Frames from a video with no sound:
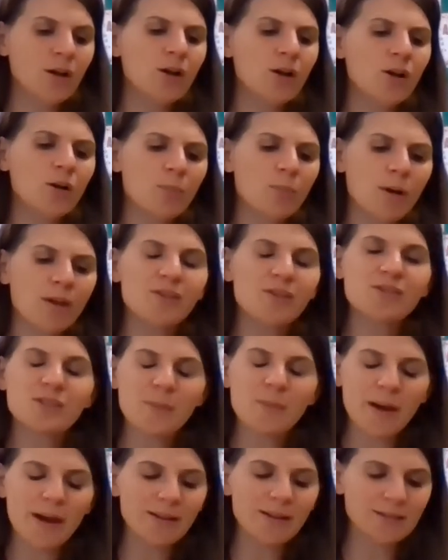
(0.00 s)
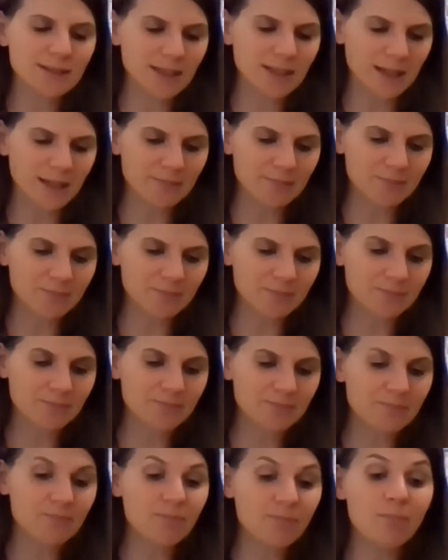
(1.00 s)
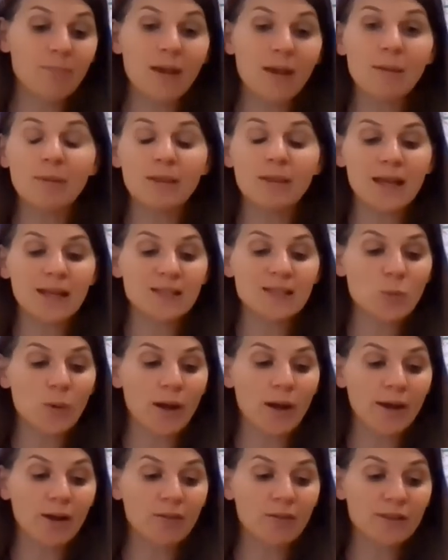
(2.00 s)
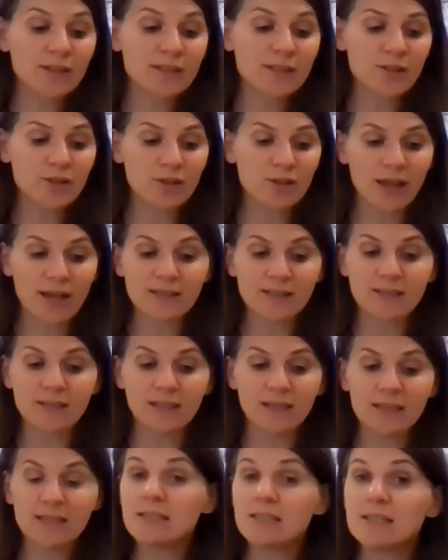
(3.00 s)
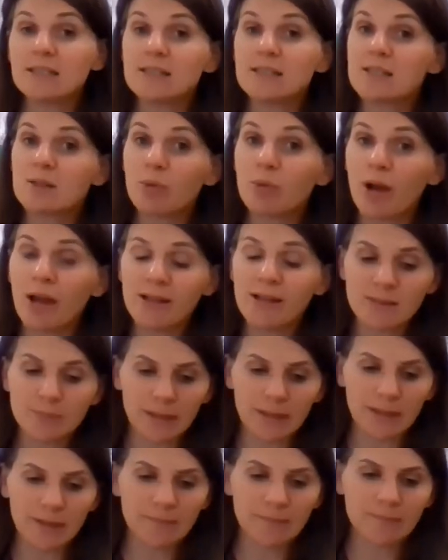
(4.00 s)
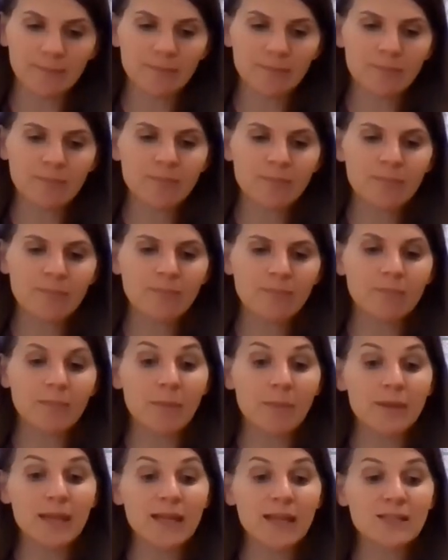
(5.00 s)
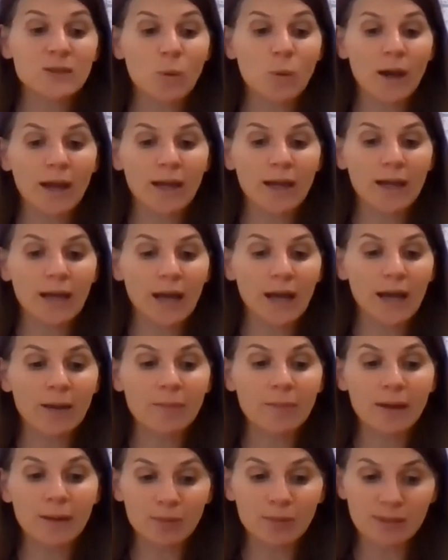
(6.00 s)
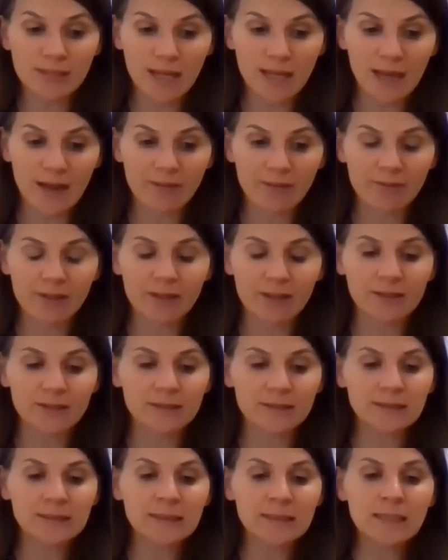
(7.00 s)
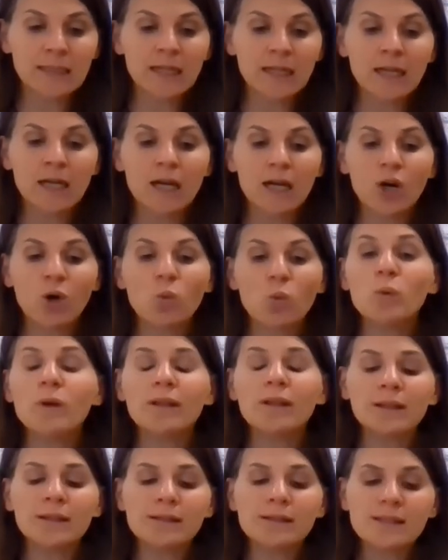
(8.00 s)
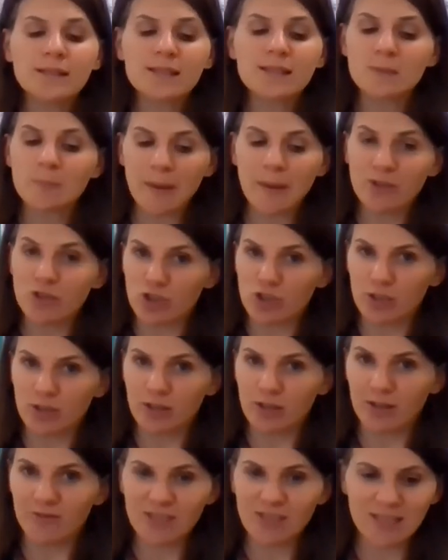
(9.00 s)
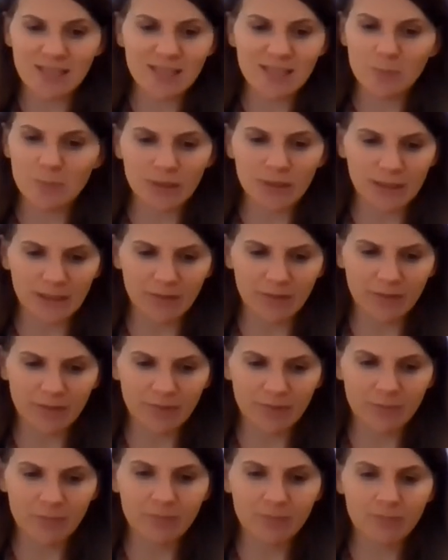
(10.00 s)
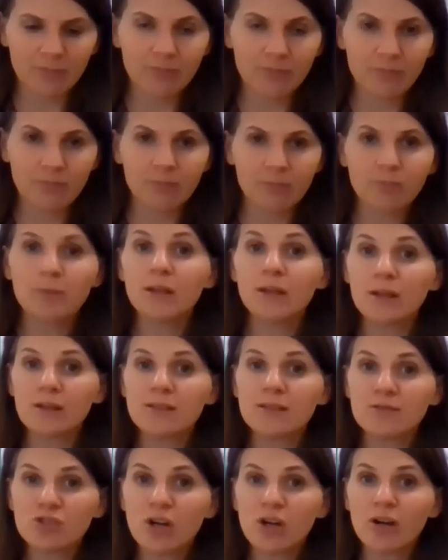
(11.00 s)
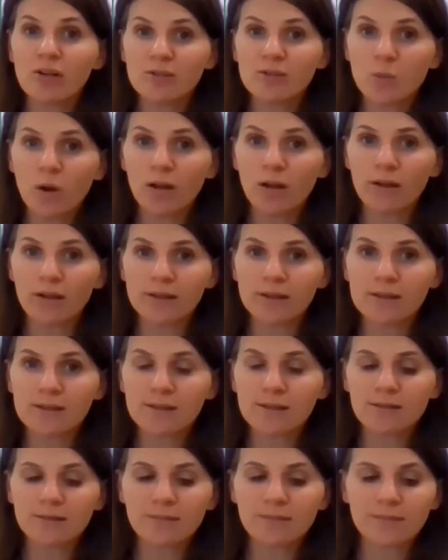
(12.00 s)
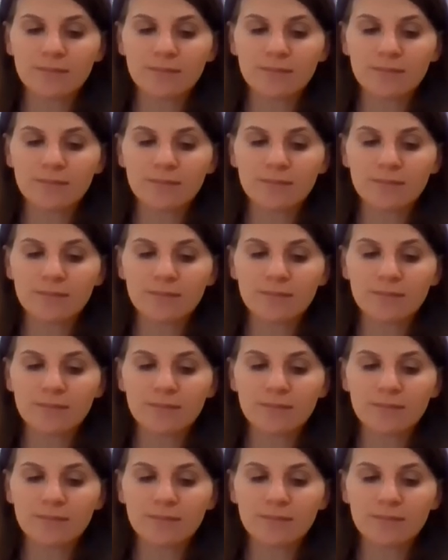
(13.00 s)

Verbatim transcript: Her mother smiled again. Maybe that's why our visitor last night didn't surprise me. Maybe that's why I'm able to have a, a willing suspension of disbelief because of Charles Wallace.